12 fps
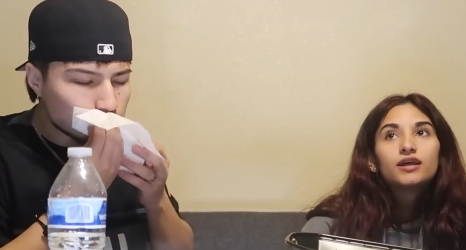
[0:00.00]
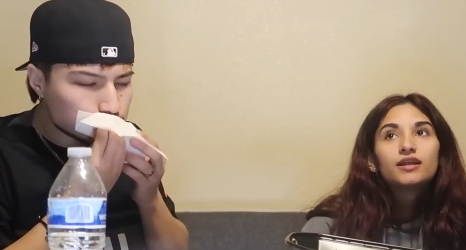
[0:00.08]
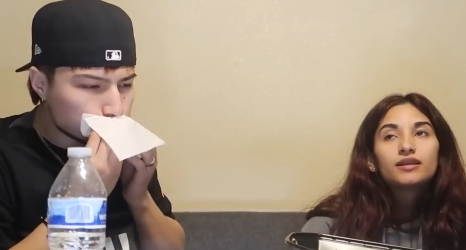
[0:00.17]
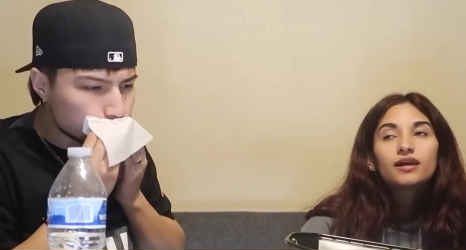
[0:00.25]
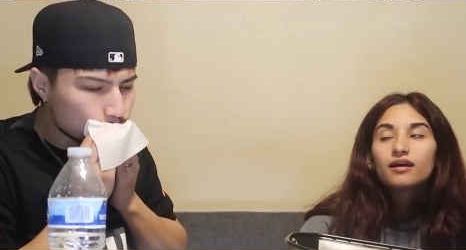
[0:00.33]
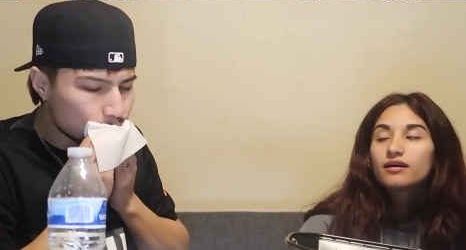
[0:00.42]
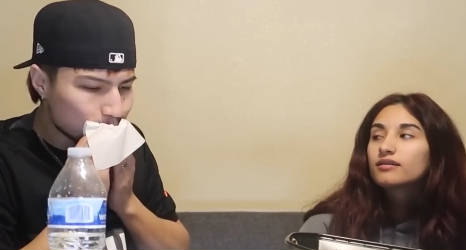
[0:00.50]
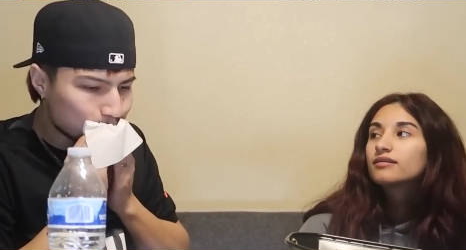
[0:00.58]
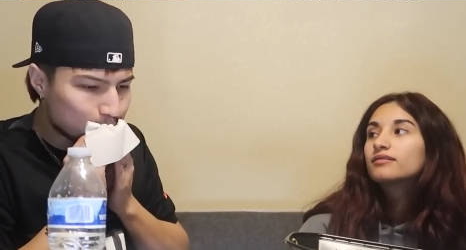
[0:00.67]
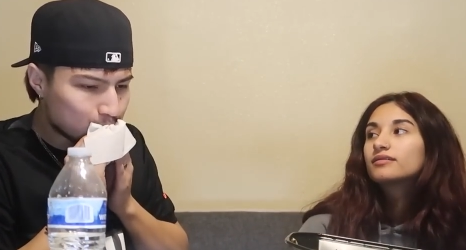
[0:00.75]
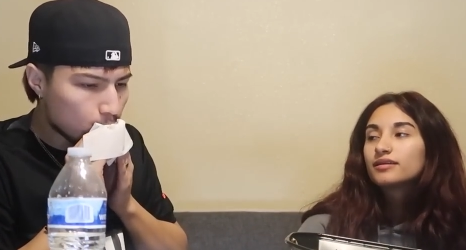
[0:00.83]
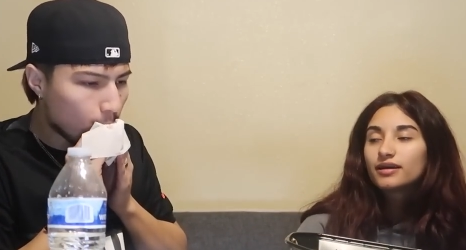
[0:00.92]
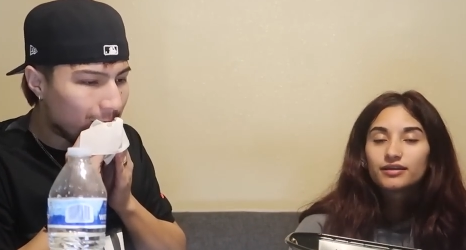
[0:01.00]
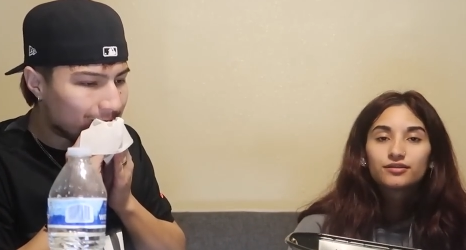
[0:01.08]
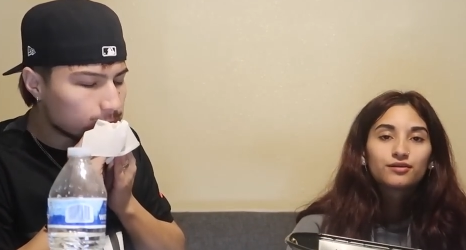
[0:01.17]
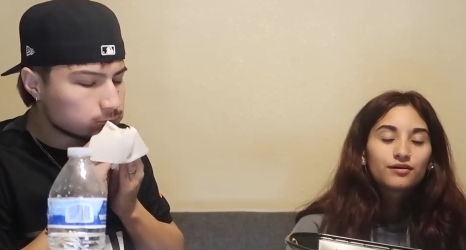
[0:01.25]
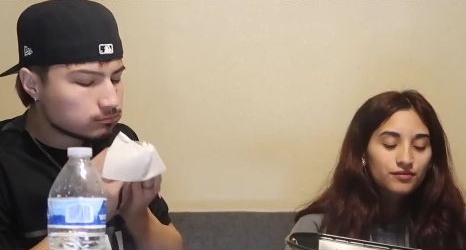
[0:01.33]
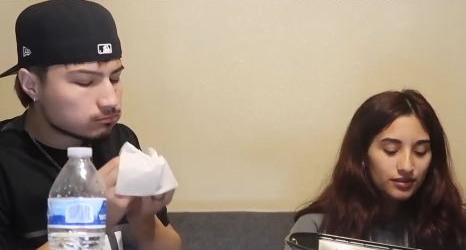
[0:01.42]
Speaker 1: and yeah, yeah I
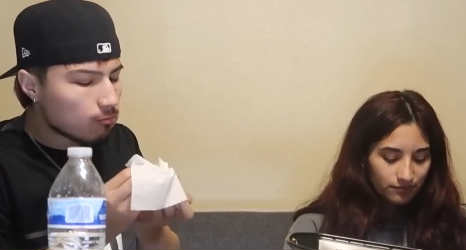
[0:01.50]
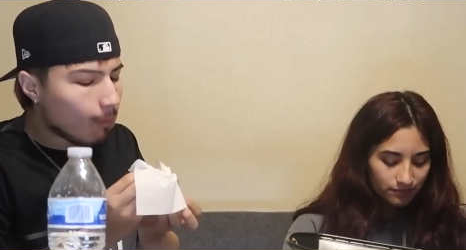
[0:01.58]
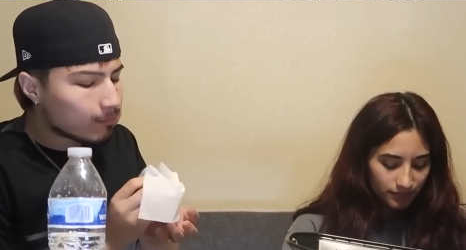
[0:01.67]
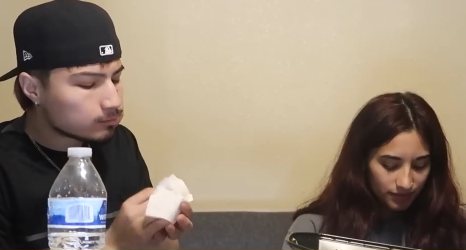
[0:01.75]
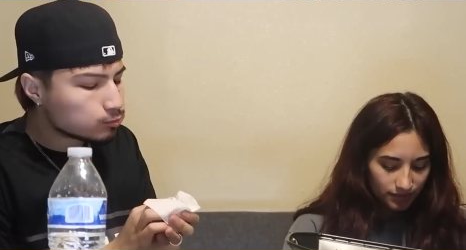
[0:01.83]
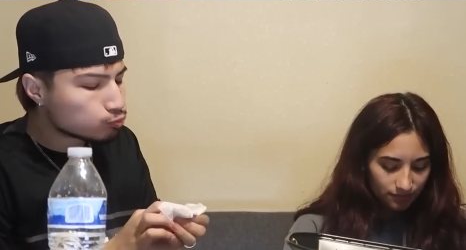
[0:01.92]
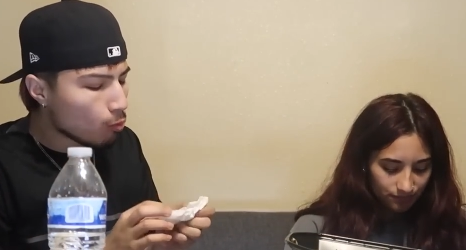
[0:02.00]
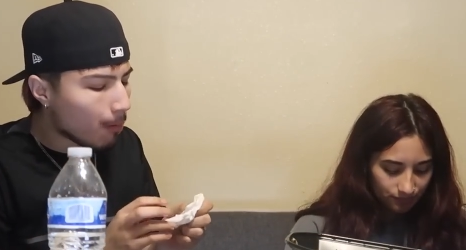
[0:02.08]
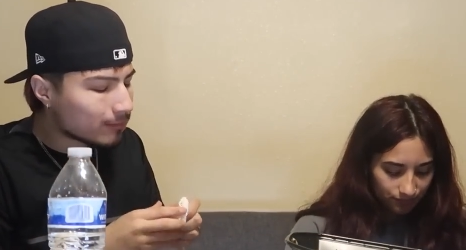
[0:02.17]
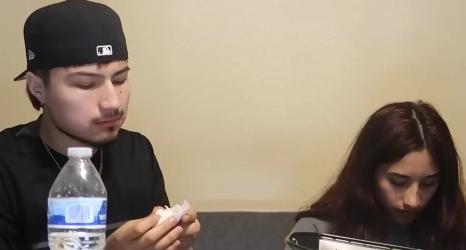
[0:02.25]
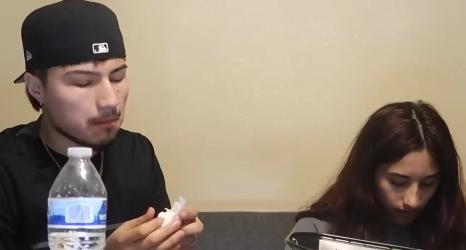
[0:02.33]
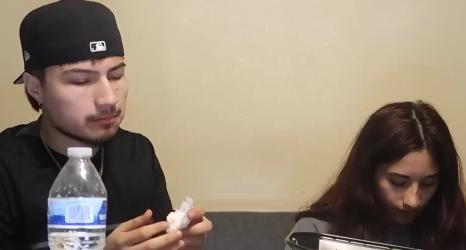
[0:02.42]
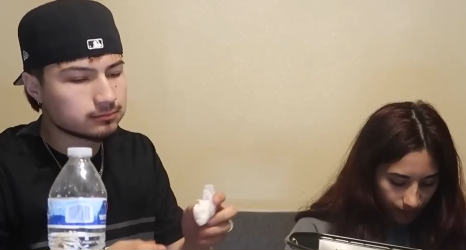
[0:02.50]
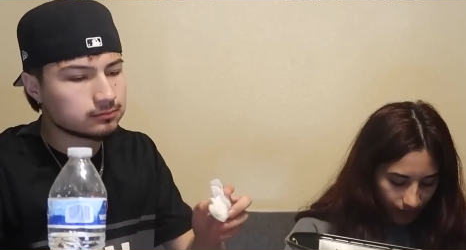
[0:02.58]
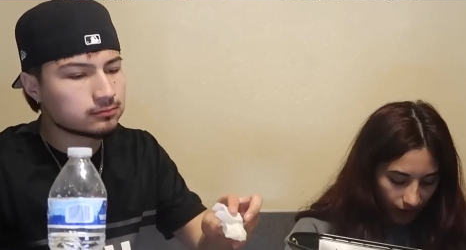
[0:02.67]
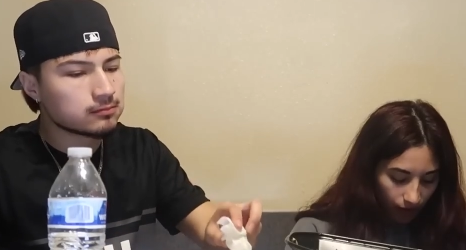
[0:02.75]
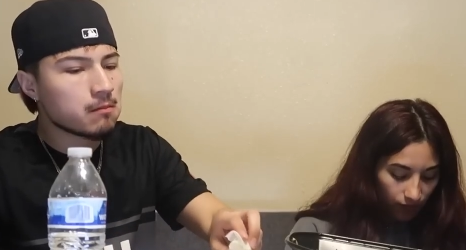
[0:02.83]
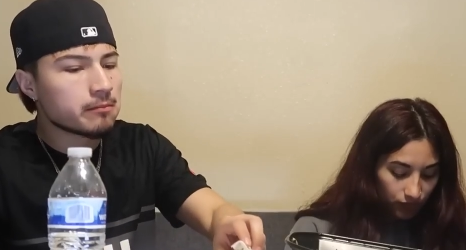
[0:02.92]
do have themes.
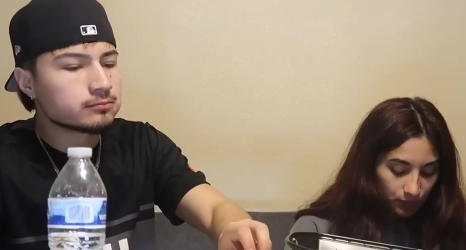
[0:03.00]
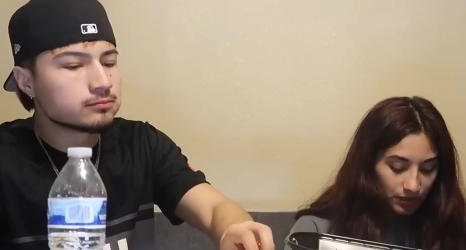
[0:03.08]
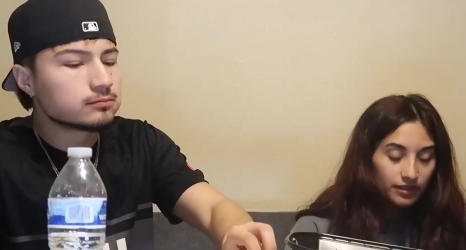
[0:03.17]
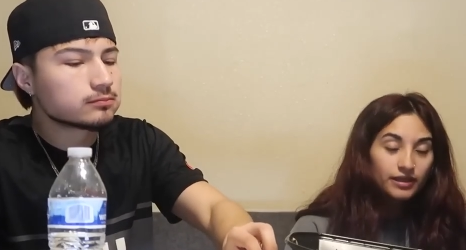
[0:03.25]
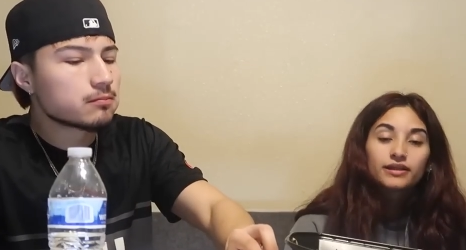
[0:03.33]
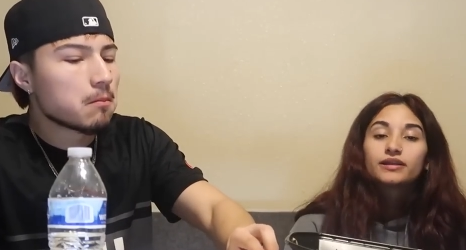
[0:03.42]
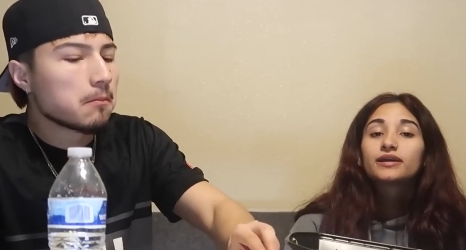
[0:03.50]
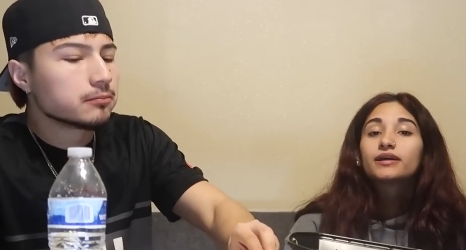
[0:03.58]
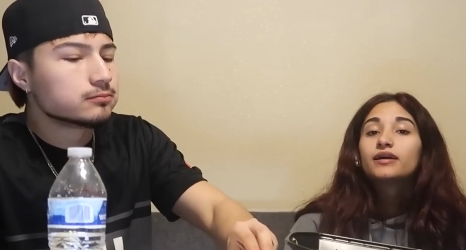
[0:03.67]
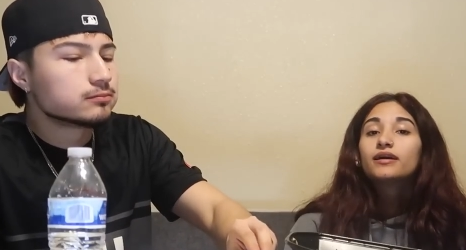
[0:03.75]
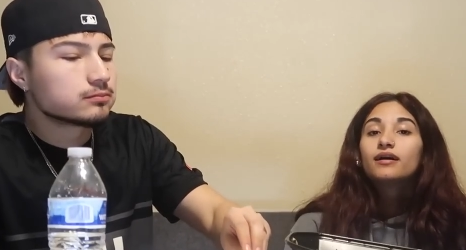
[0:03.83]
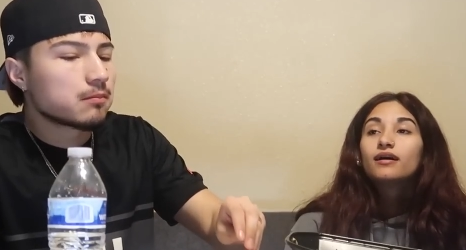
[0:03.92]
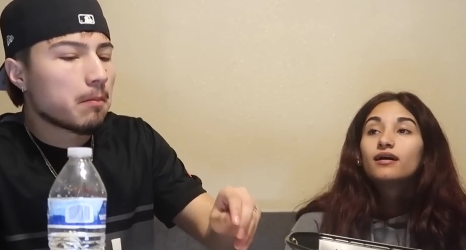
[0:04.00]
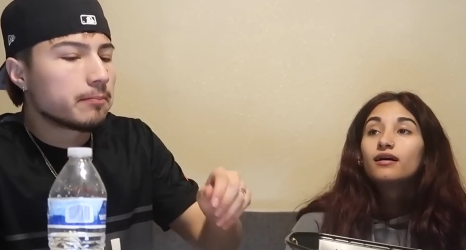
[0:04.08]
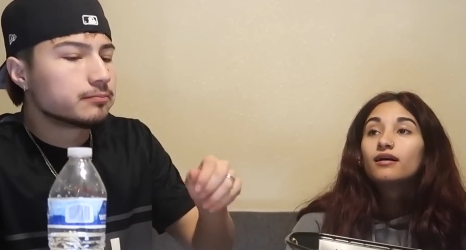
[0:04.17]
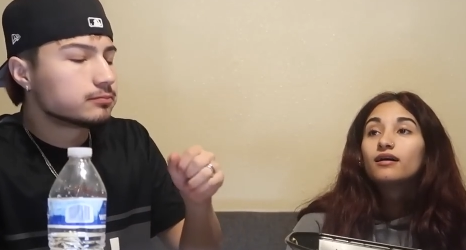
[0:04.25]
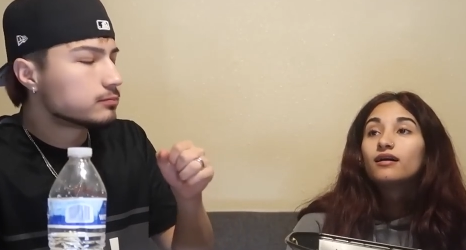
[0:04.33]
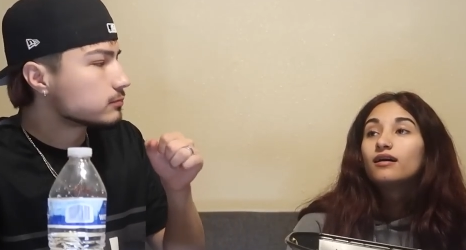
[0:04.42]
How have you been lately?
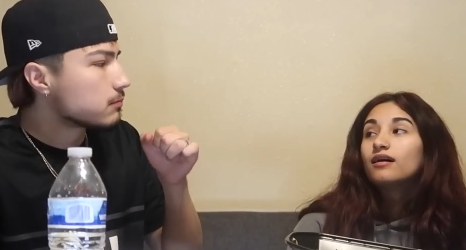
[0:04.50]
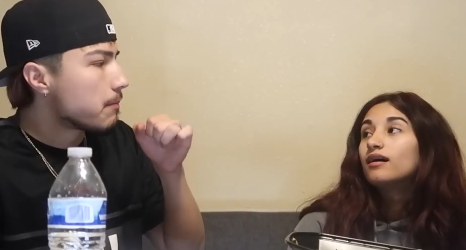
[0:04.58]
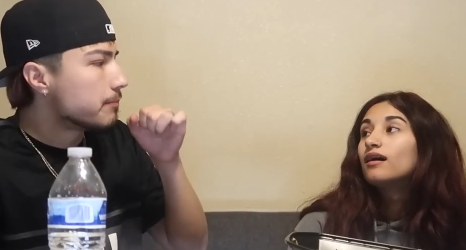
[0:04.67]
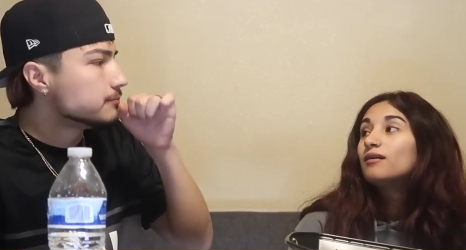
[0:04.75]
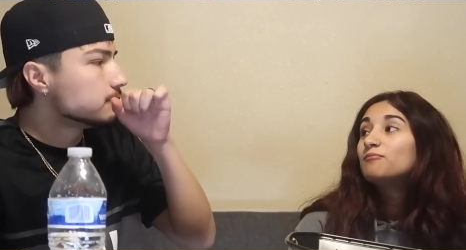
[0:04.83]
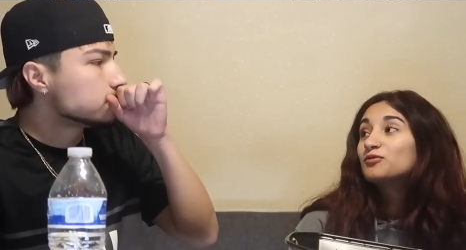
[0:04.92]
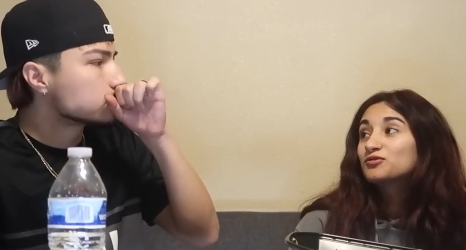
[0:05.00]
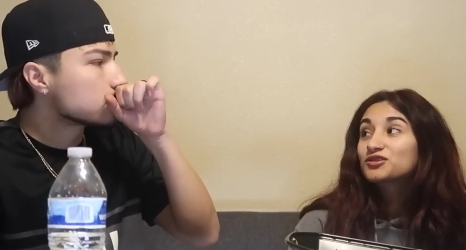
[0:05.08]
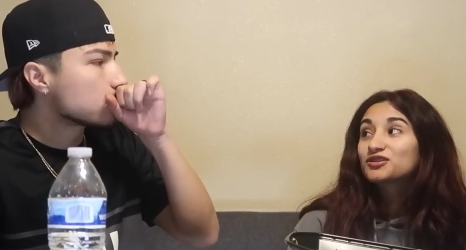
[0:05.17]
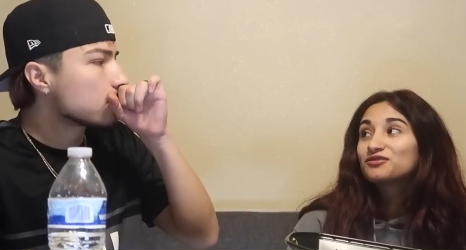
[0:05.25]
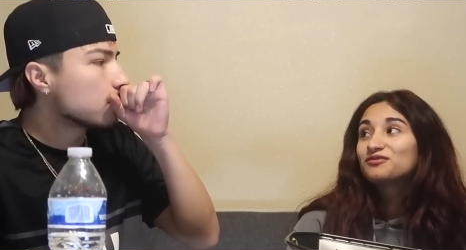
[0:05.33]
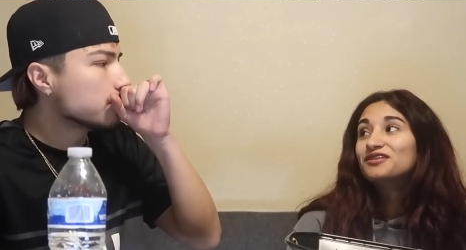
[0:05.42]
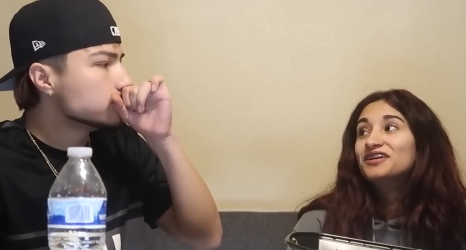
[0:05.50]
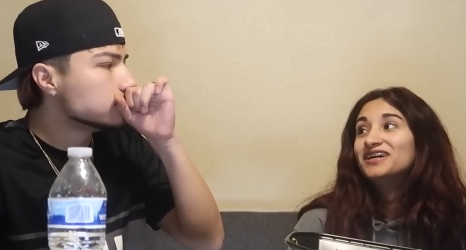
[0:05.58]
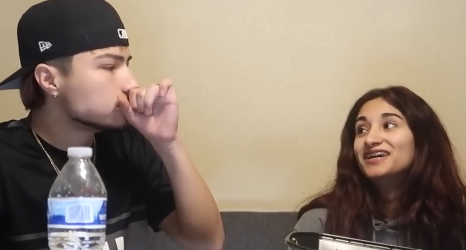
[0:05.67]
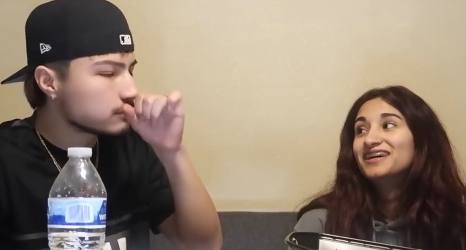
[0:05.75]
emotional,